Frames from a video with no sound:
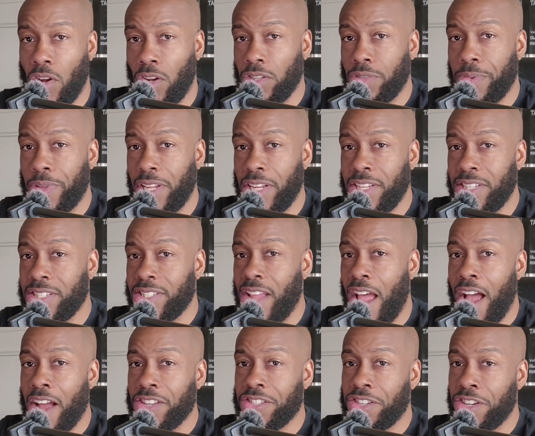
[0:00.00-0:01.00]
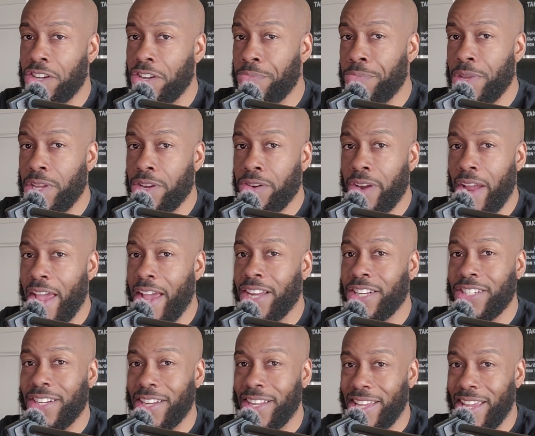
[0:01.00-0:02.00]
Ultimately, stocks could be your
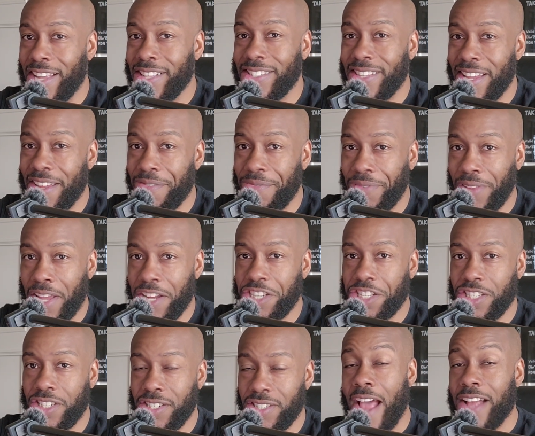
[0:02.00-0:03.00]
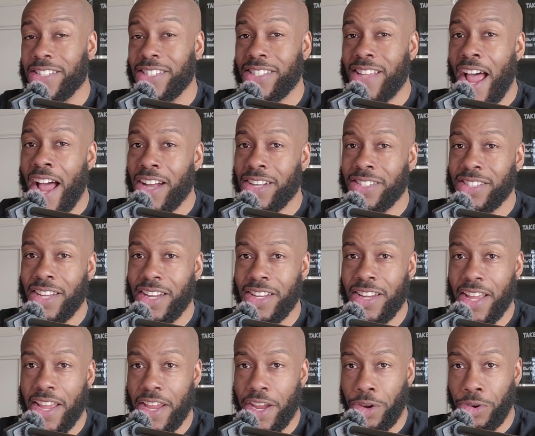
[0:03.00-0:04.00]
hedge against inflation, as stocks tend
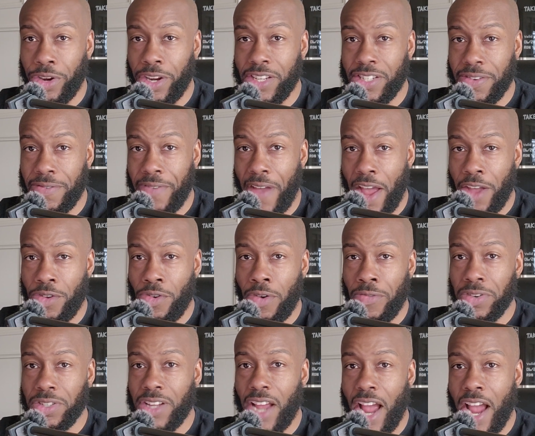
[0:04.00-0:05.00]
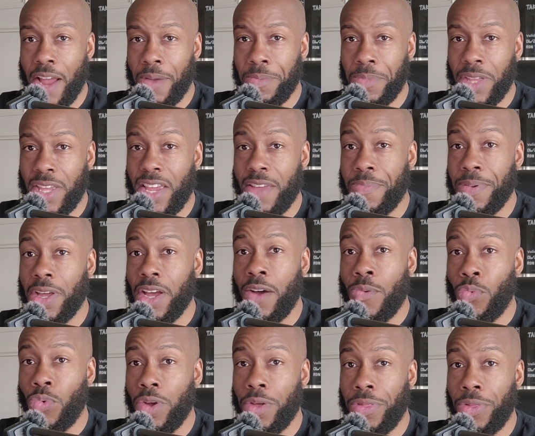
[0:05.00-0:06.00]
to increase in value over time, keeping
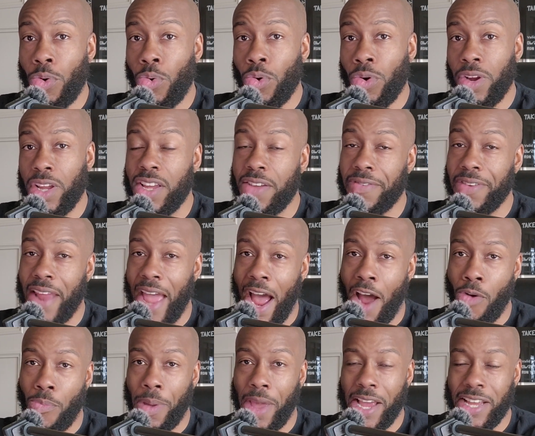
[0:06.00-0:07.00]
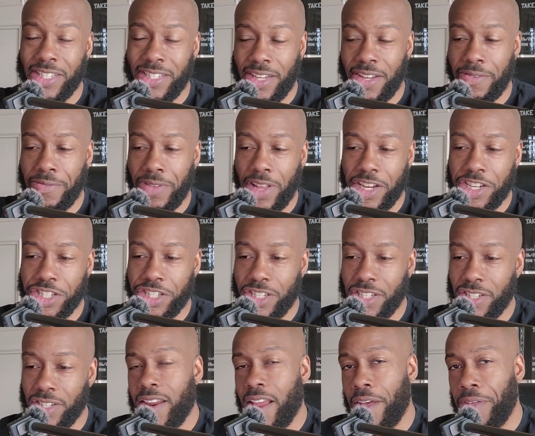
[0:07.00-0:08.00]
up with or even outpacing inflation.
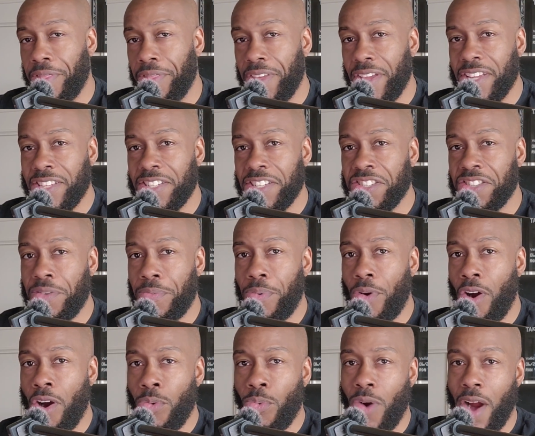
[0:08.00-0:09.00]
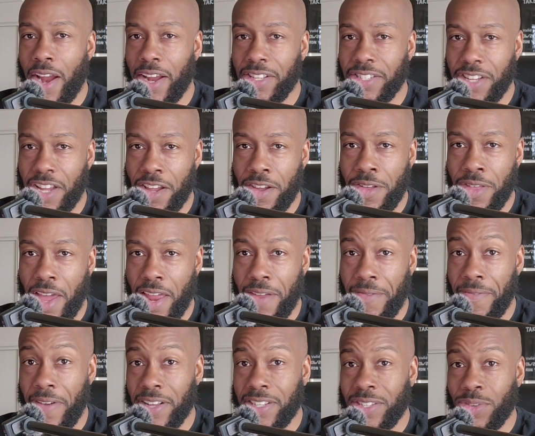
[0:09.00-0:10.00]
Now, this is the part where I can tell you that
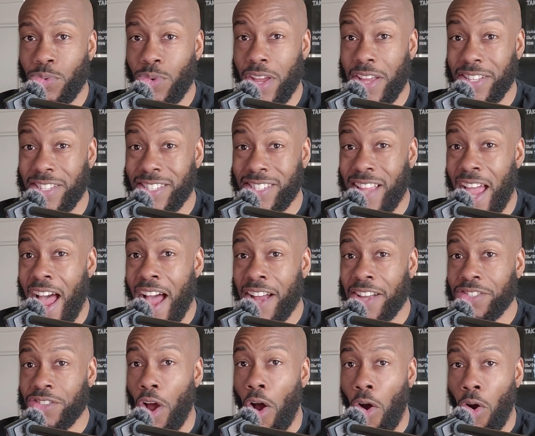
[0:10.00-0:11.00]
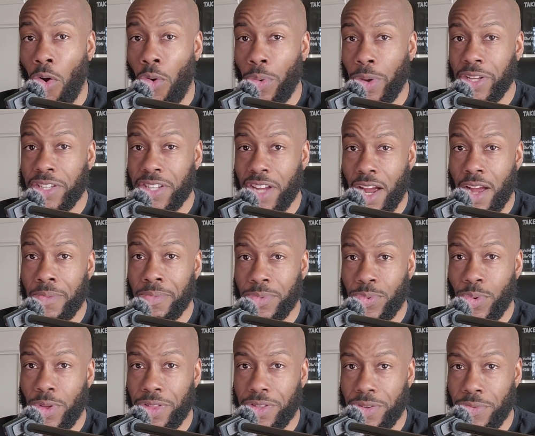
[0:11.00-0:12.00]
investing in stocks always comes
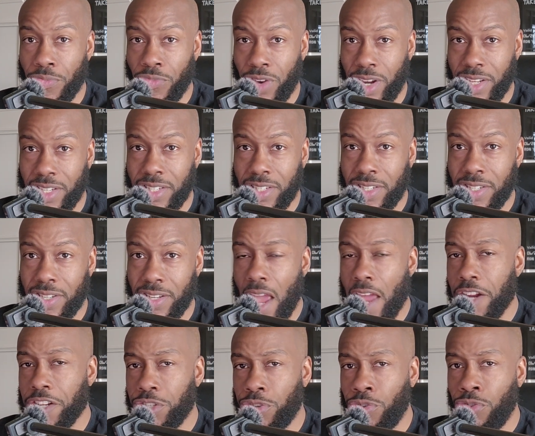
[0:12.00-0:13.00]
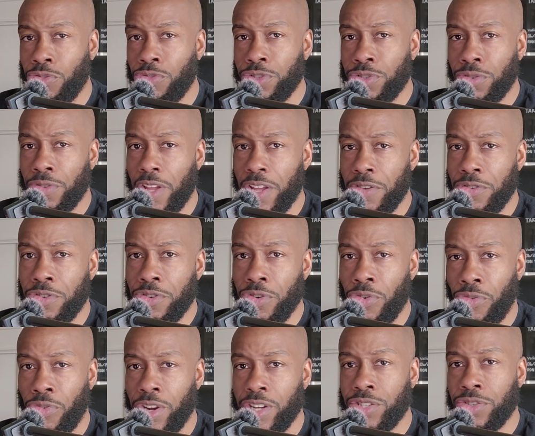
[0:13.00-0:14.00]
with some risks, and it's crucial that you do your
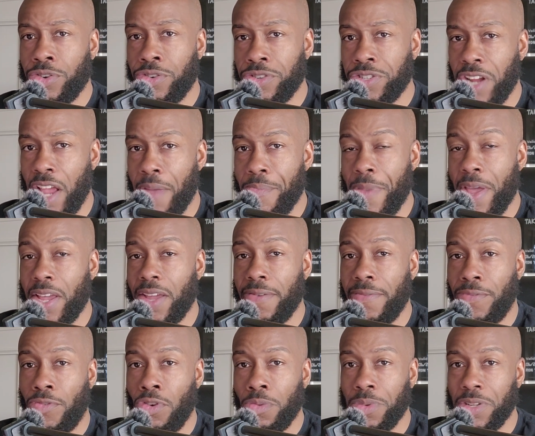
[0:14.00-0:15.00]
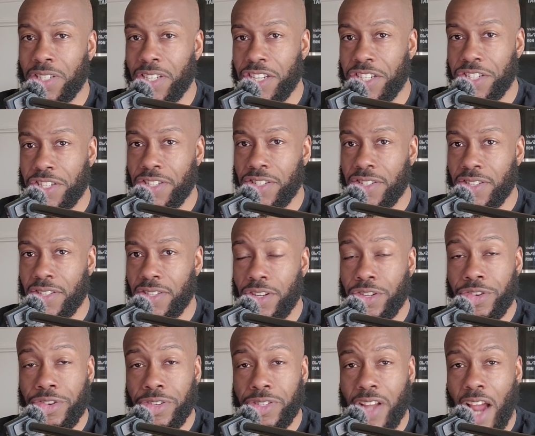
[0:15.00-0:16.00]
research and make informed decisions.
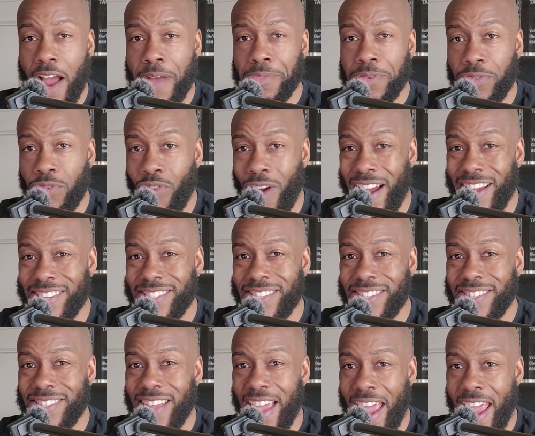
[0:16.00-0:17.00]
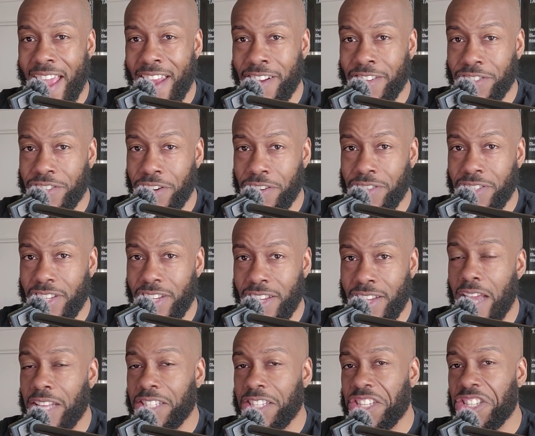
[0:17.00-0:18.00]
During times of crisis, and uncertainty,
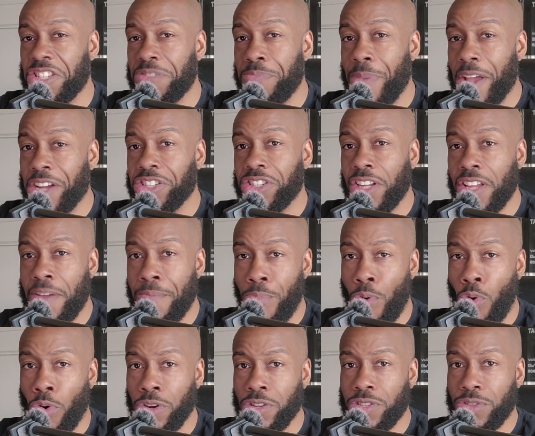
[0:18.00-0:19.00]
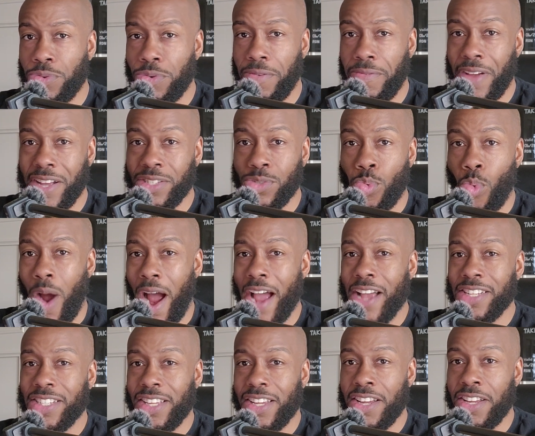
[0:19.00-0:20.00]
it's especially important to invest
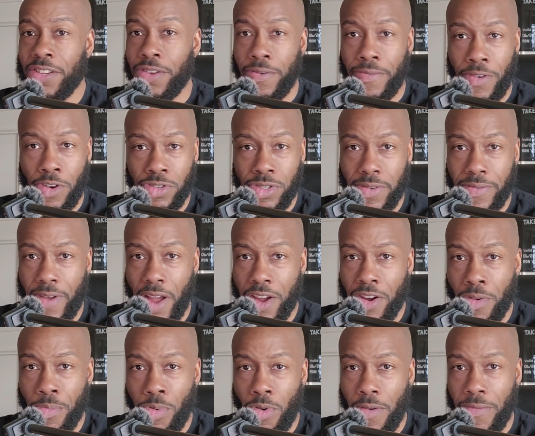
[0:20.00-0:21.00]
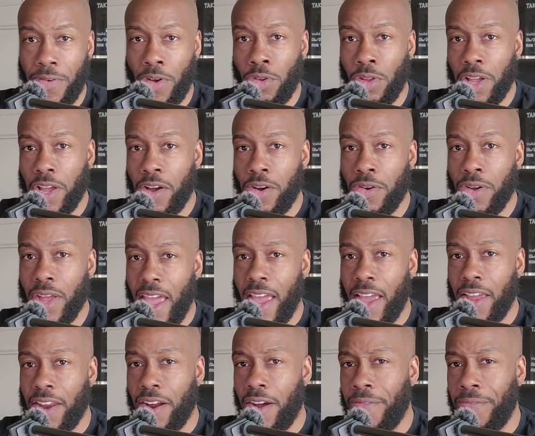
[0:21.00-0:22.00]
wisely, diversify your portfolio,
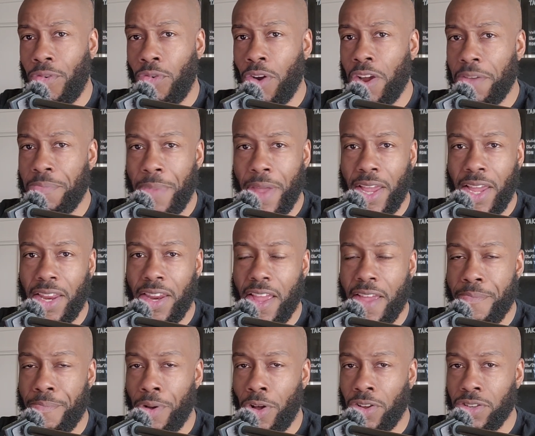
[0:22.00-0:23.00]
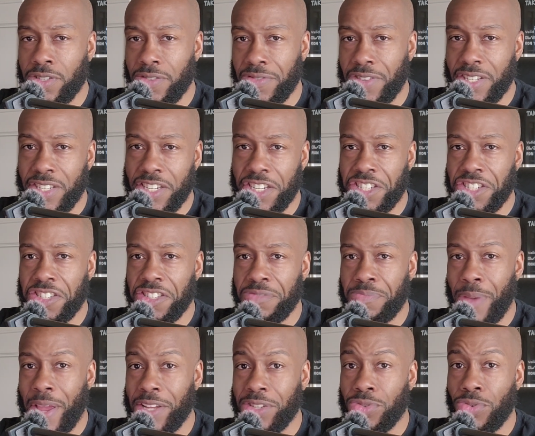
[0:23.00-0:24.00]
and avoid making impulsive decisions
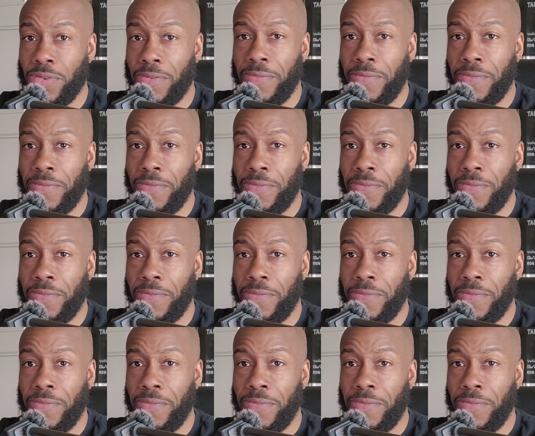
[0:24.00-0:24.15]
based on